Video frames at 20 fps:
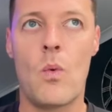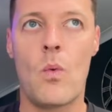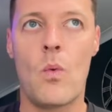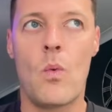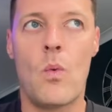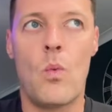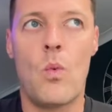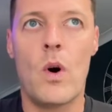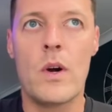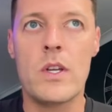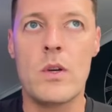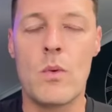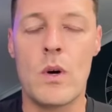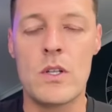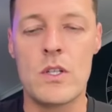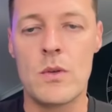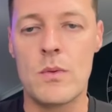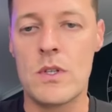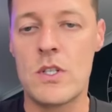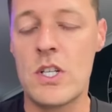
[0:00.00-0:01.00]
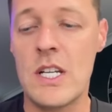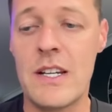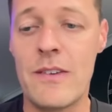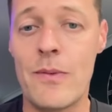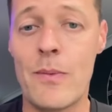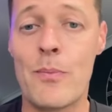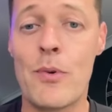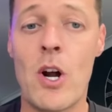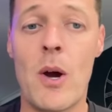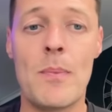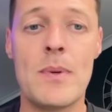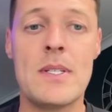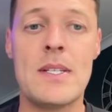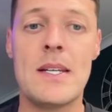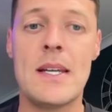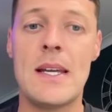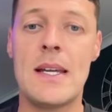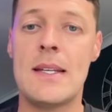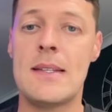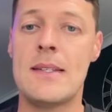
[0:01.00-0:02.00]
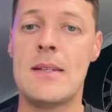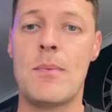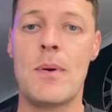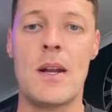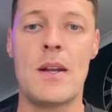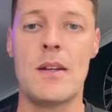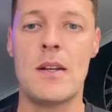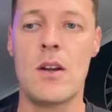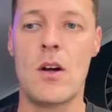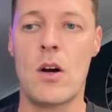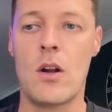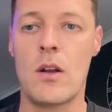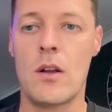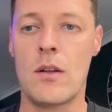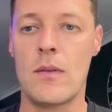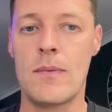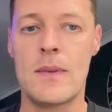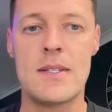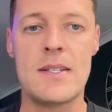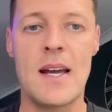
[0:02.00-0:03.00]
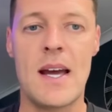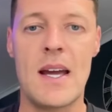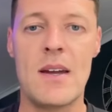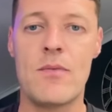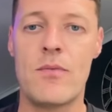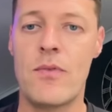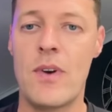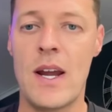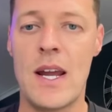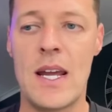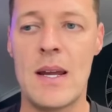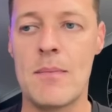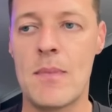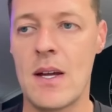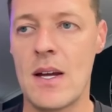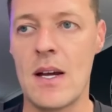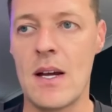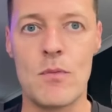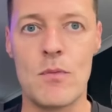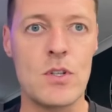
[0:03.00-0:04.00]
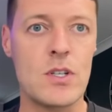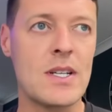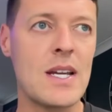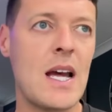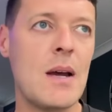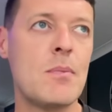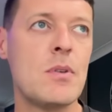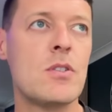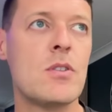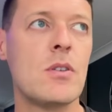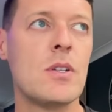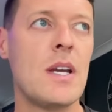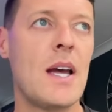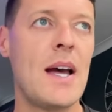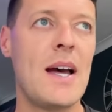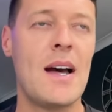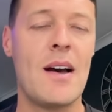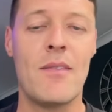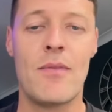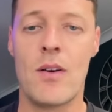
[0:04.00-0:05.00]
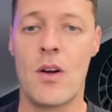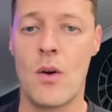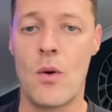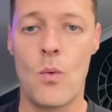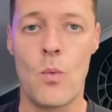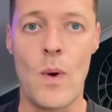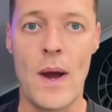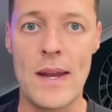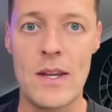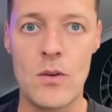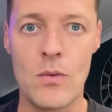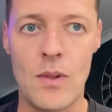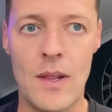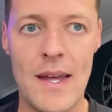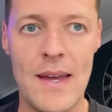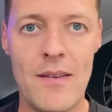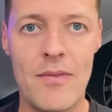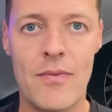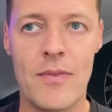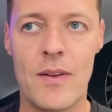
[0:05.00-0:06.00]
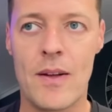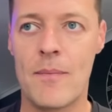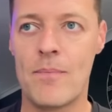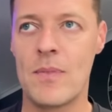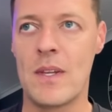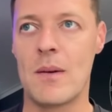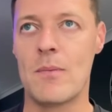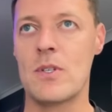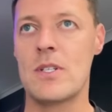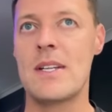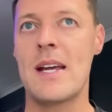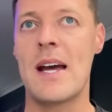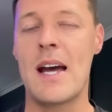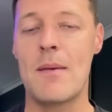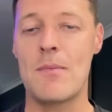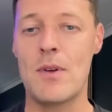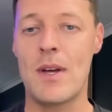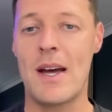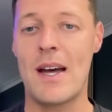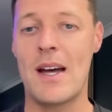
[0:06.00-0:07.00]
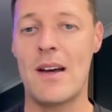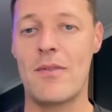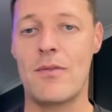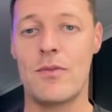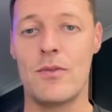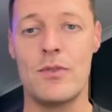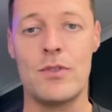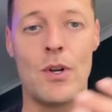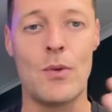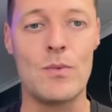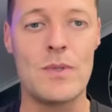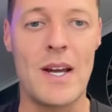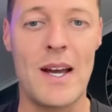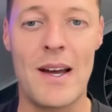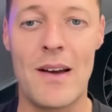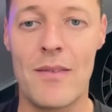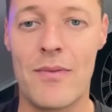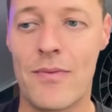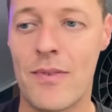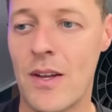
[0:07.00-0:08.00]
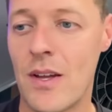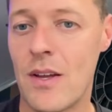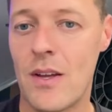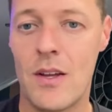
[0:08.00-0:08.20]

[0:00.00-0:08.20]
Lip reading: what you want to achieve with property, depending on the time frame, how much capital you have, where you live, how much time you have, don't have,